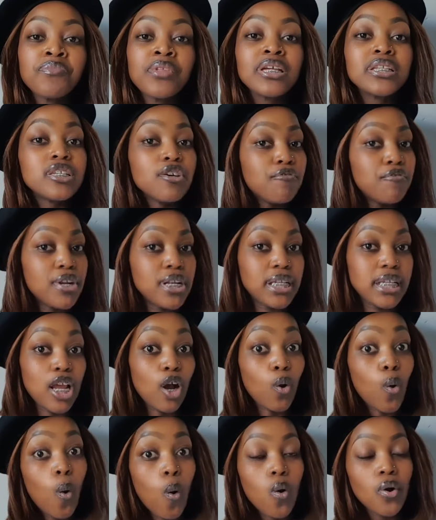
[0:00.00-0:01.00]
differently
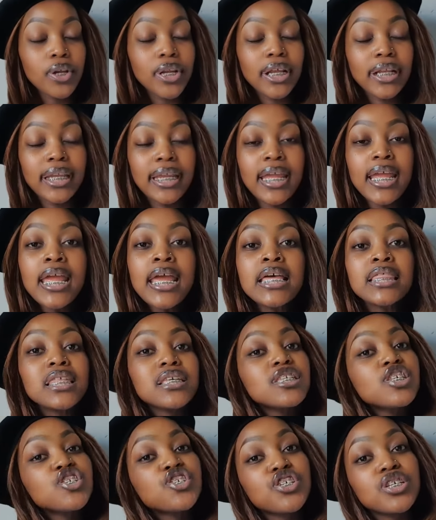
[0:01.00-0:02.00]
accordingly.
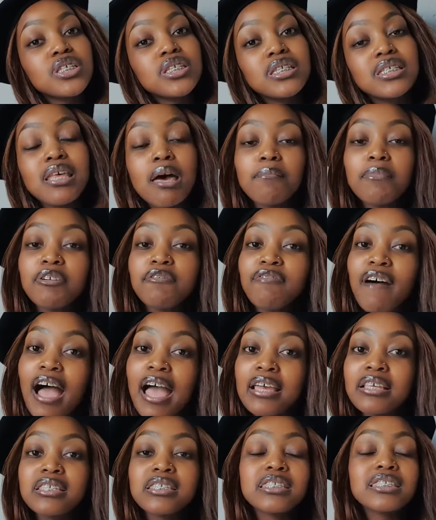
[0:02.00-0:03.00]
This is just some
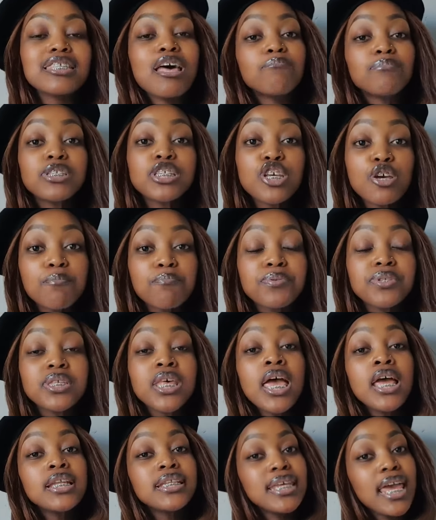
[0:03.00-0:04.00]
advice, some tips.
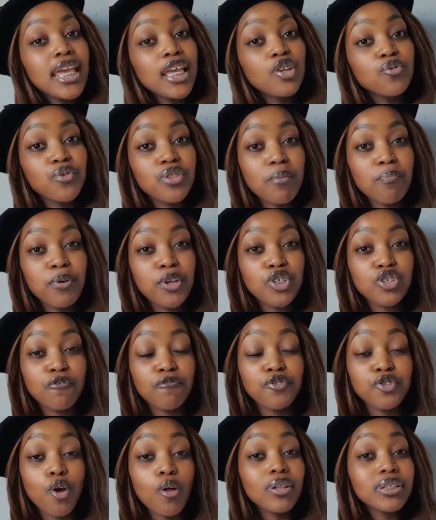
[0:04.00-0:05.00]
Take it with a pinch
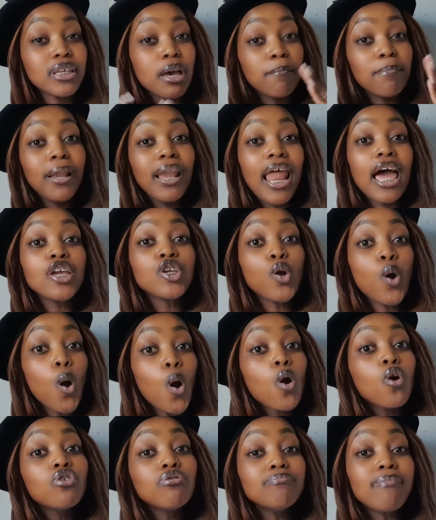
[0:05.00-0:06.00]
of salt, apply your
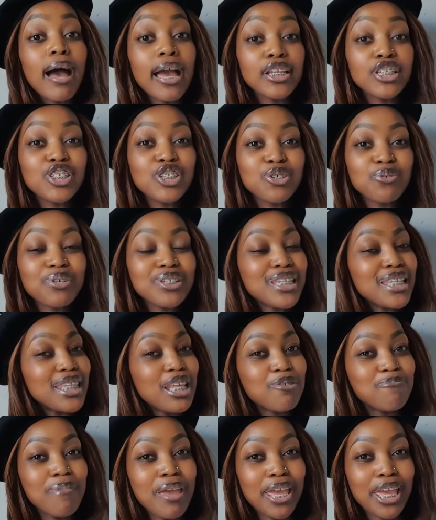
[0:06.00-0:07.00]
own mind to it, and
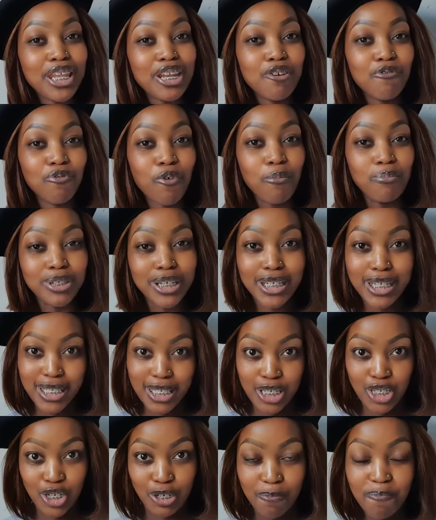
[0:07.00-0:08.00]
then make an informed
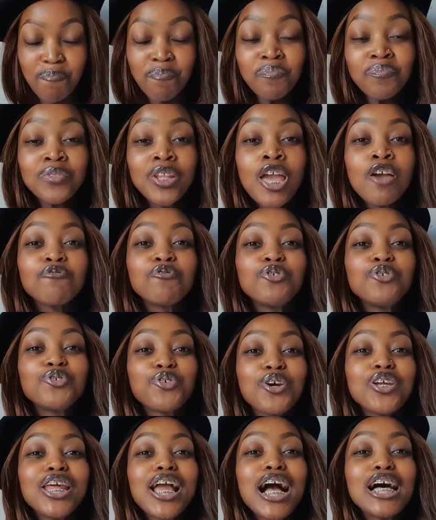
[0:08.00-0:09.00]
decision. If you're
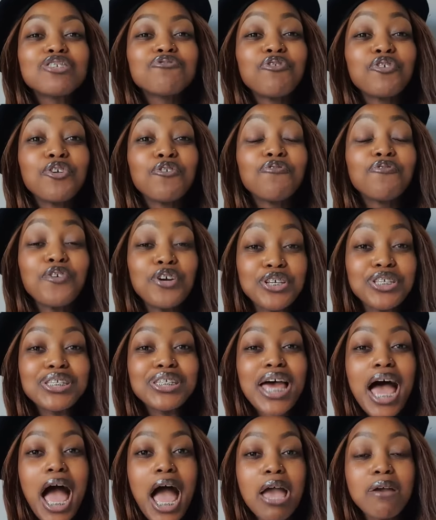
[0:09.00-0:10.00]
joining us for the first
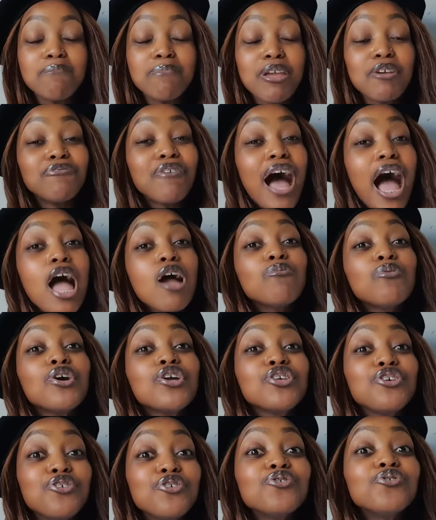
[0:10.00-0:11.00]
time, if I were
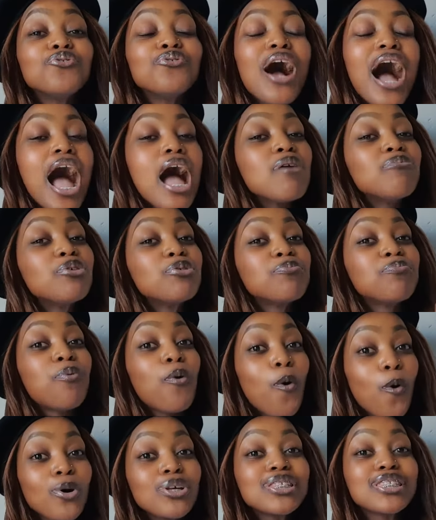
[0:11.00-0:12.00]
you, I would
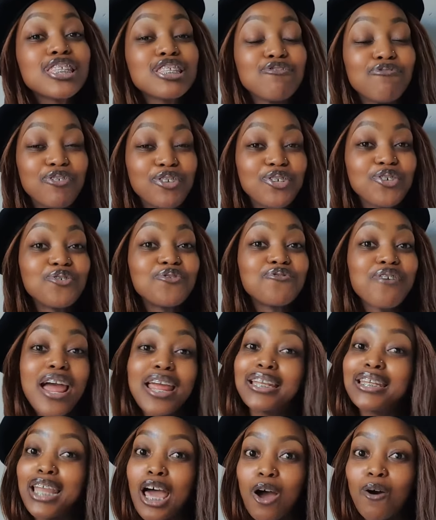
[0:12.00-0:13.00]
pause this video
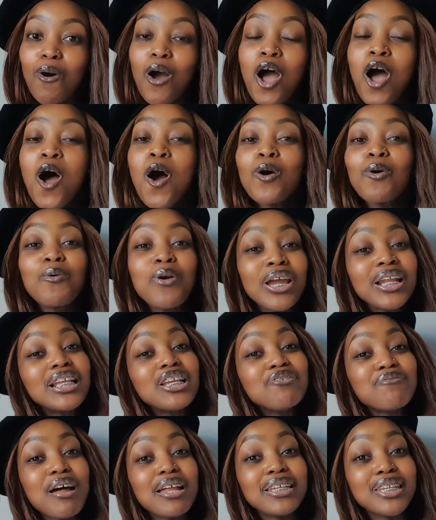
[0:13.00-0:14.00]
right now,
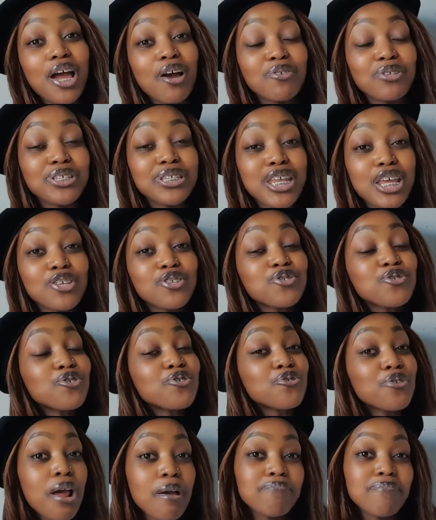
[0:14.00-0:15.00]
quickly run downstairs to
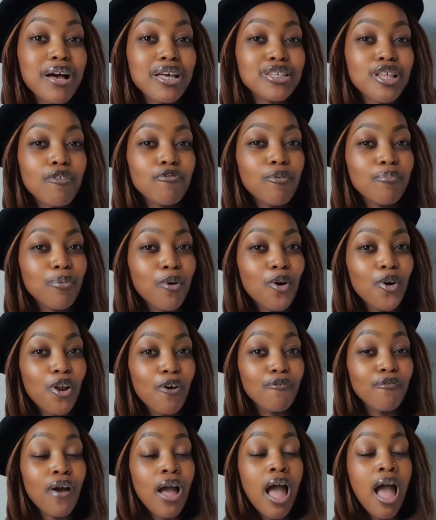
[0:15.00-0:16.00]
grab myself a bowl
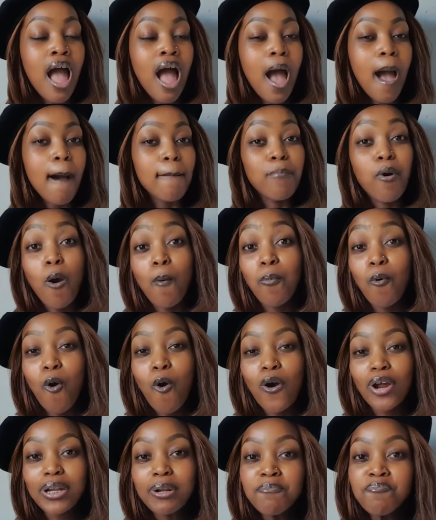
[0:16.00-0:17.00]
of
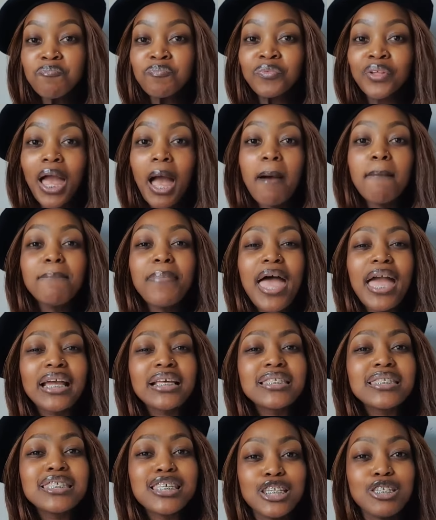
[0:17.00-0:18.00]
popcorn, come back,
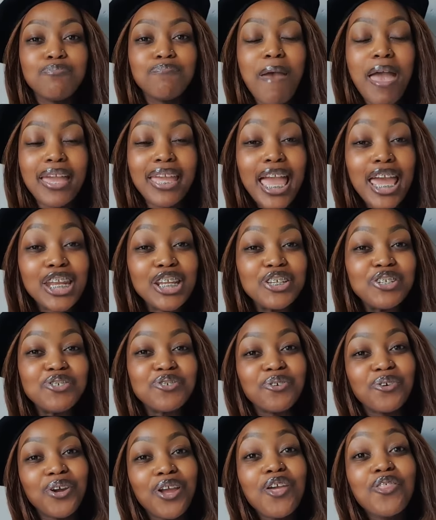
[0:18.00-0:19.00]
sit back, and
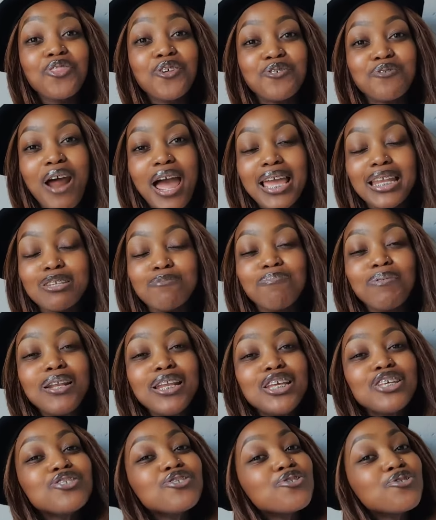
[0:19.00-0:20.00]
enjoy the ride. Please